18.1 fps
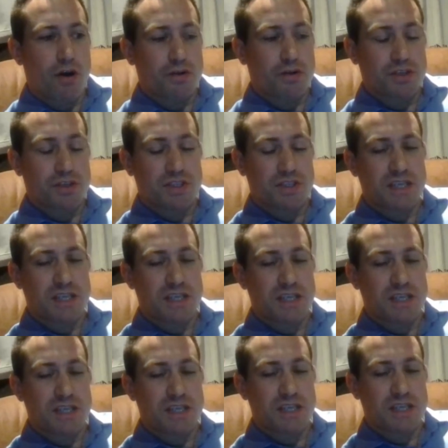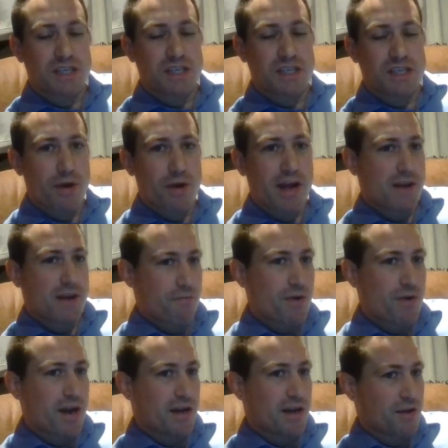Argentina should be a
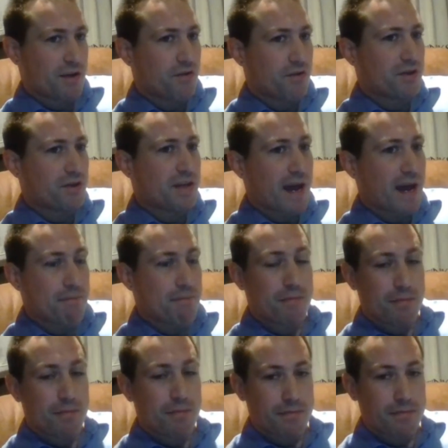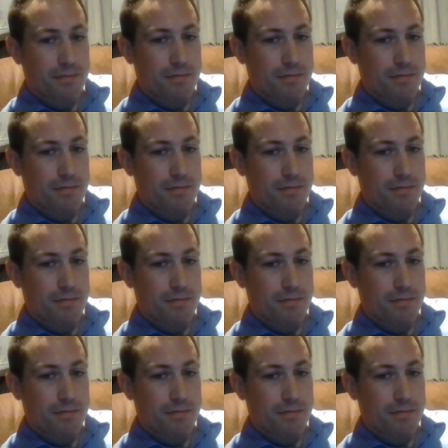really, really good game.